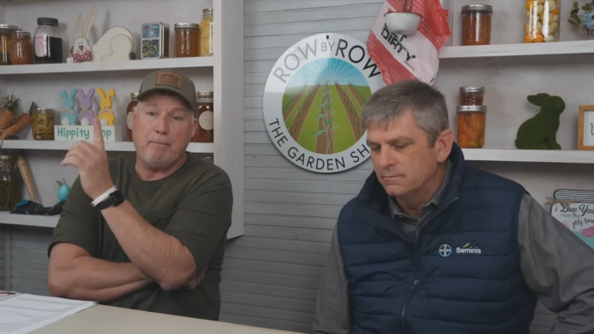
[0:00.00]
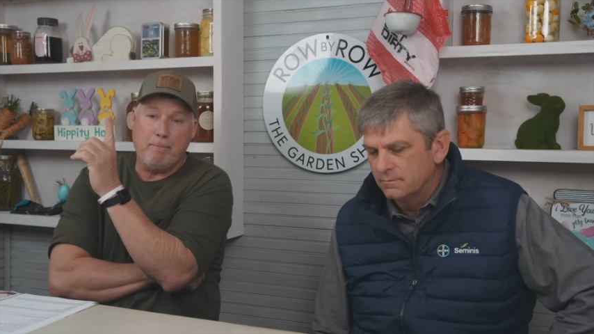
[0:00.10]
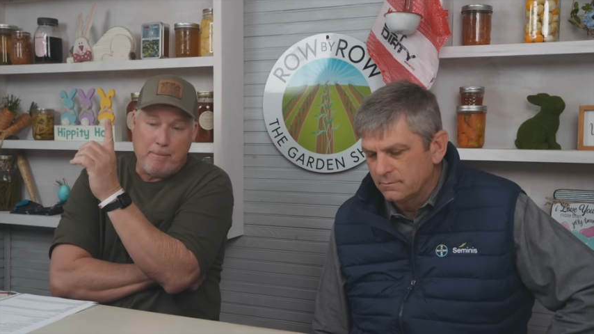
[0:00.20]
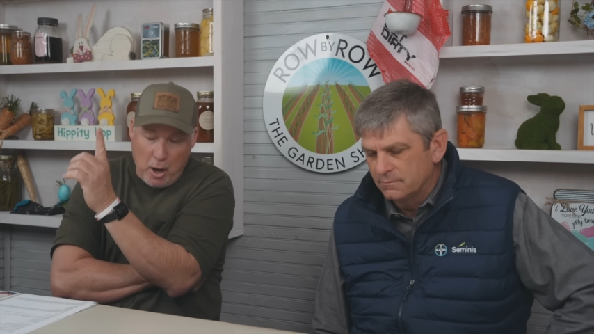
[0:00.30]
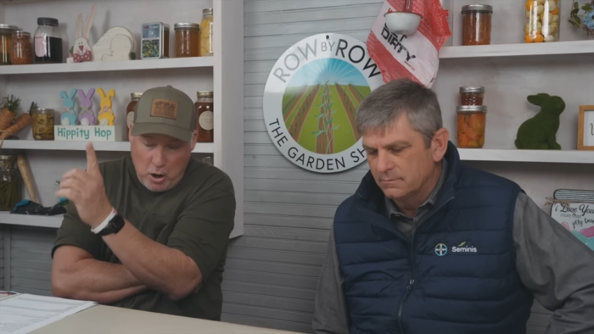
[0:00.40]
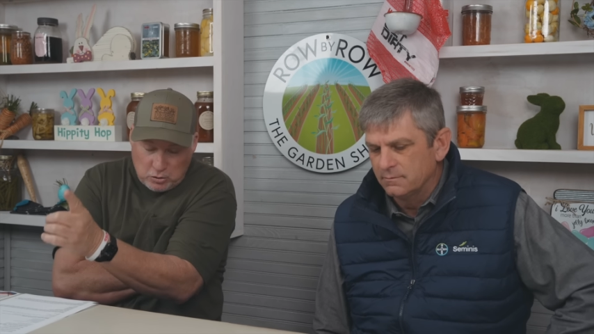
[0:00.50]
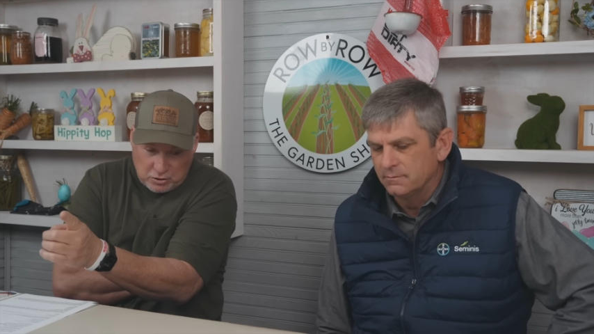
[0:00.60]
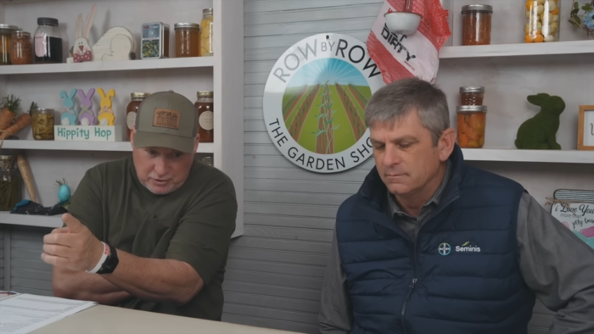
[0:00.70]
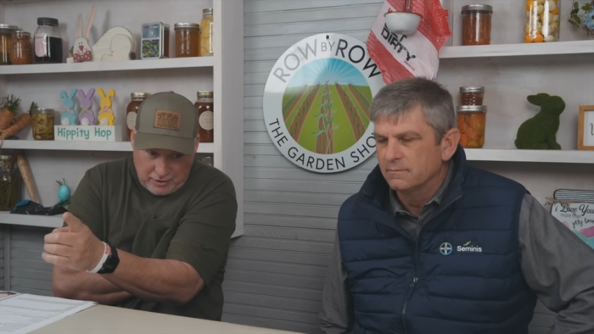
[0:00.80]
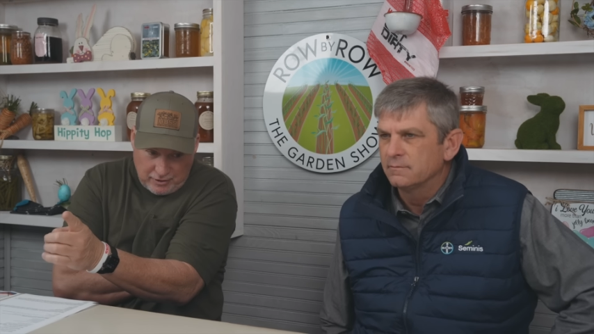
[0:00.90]

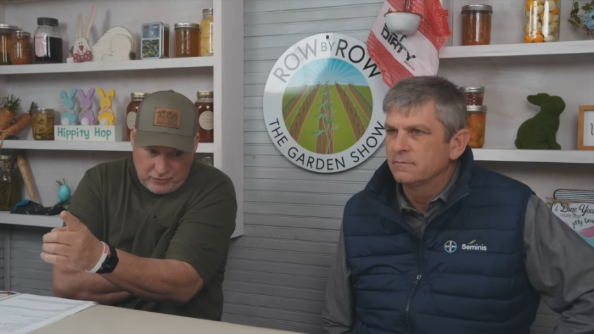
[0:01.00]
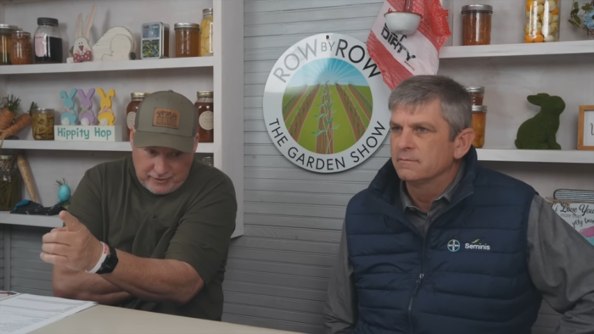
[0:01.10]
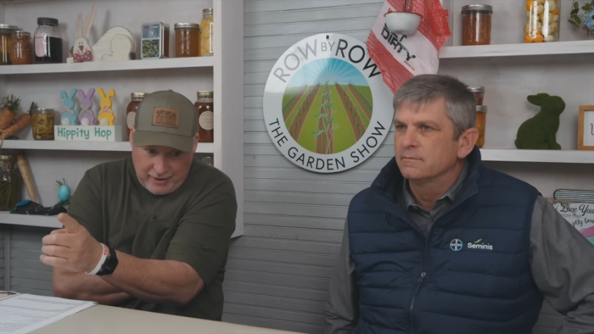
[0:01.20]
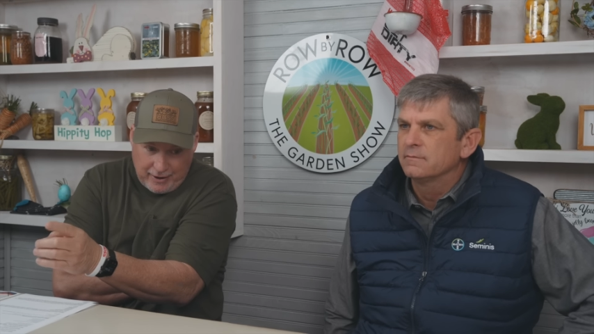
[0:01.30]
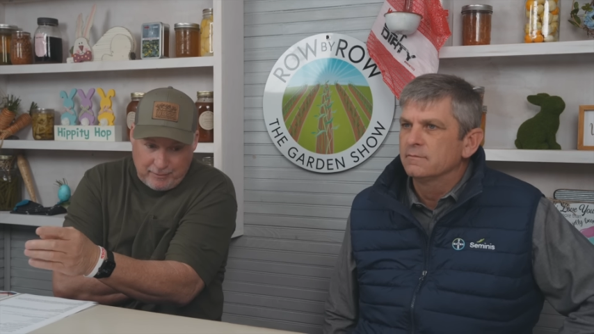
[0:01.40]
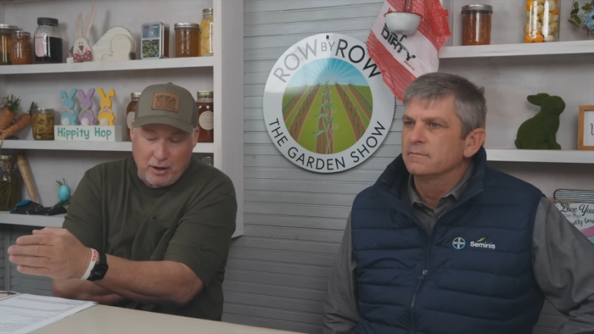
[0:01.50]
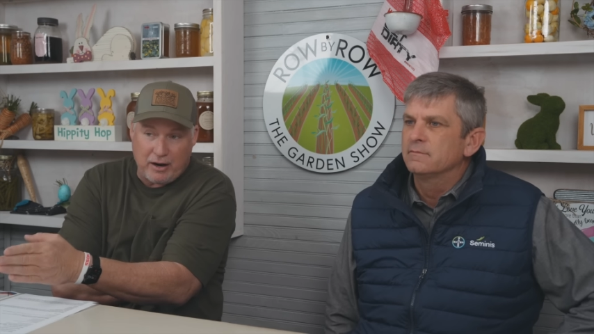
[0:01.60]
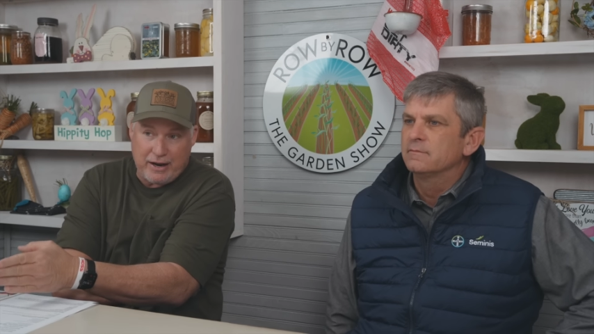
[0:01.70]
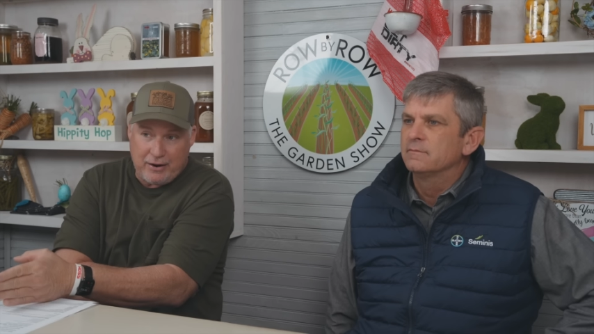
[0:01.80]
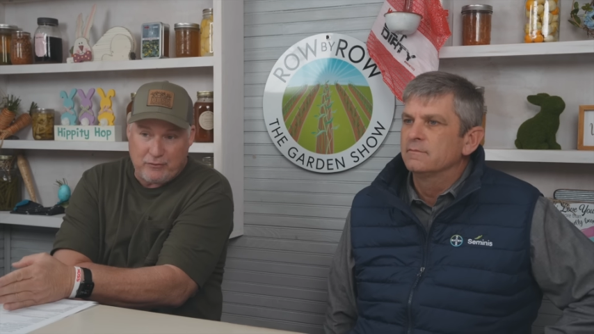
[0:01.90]
Speaker 1: most of the time,
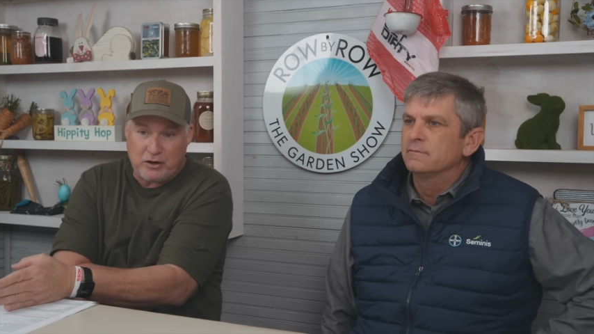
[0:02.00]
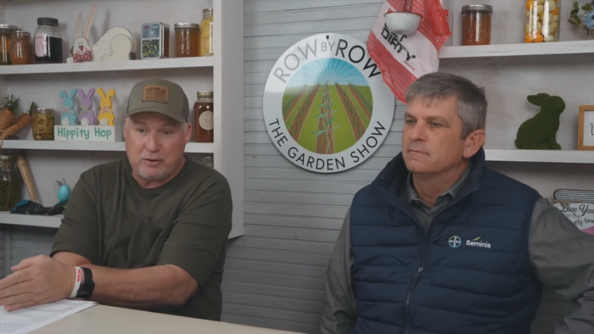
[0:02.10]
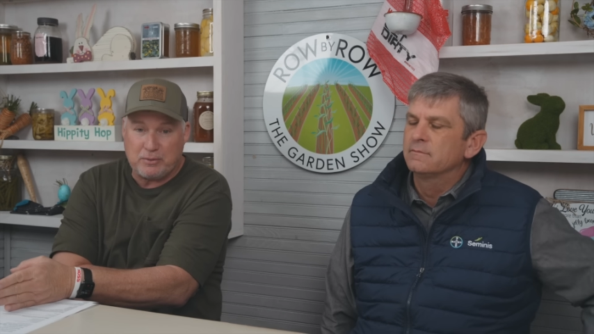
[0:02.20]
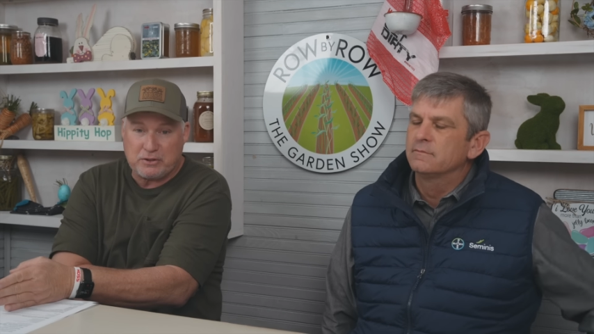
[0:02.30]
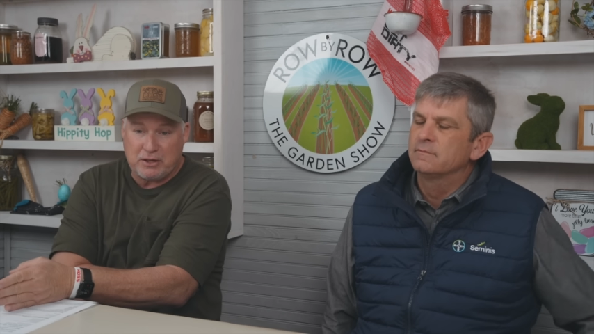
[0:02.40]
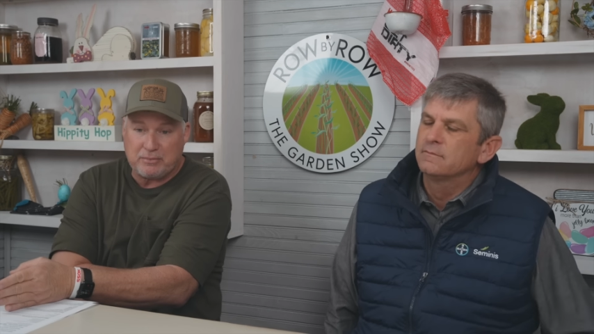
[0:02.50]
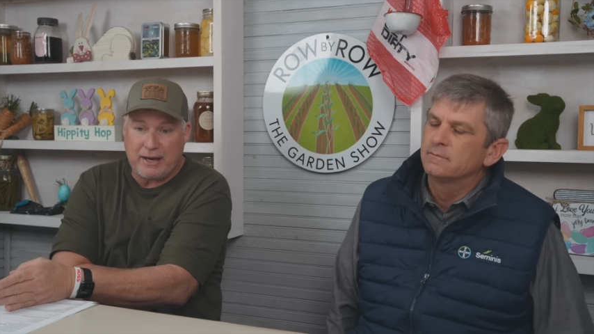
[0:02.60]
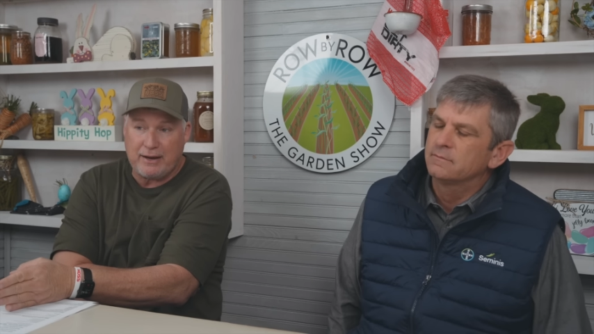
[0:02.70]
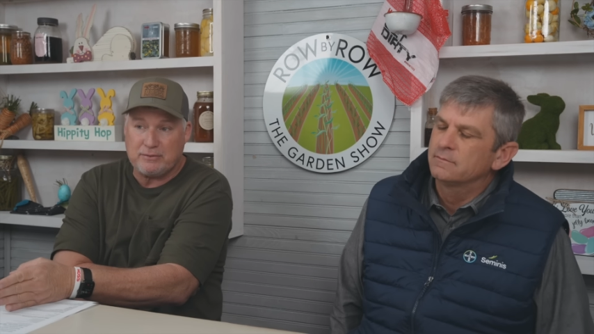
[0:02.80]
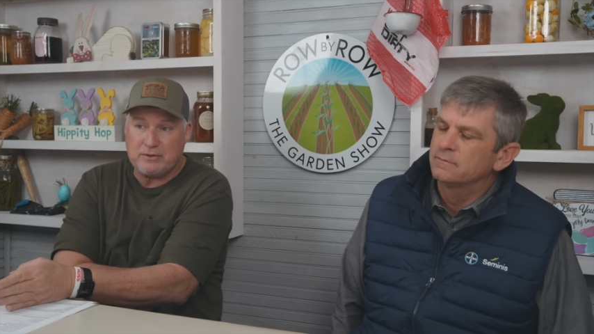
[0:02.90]
not every year, but
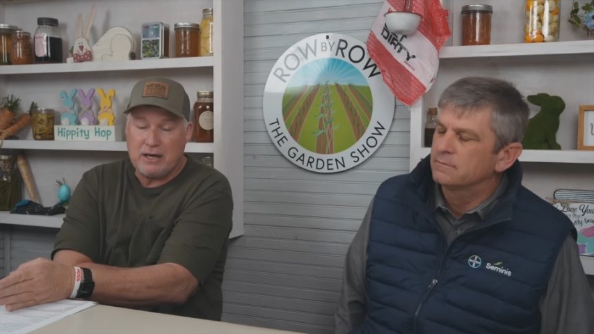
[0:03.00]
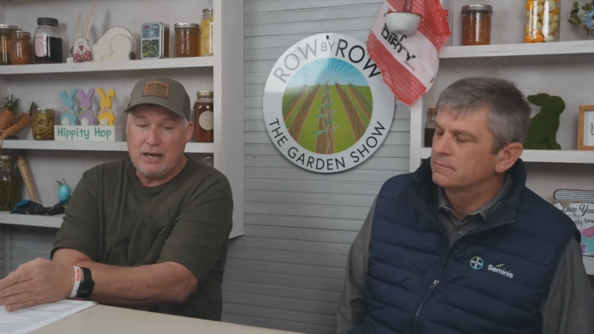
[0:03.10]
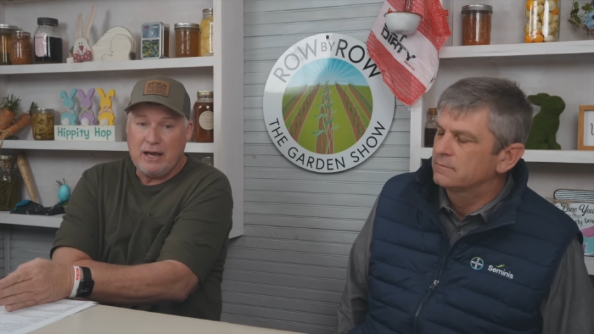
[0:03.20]
sometimes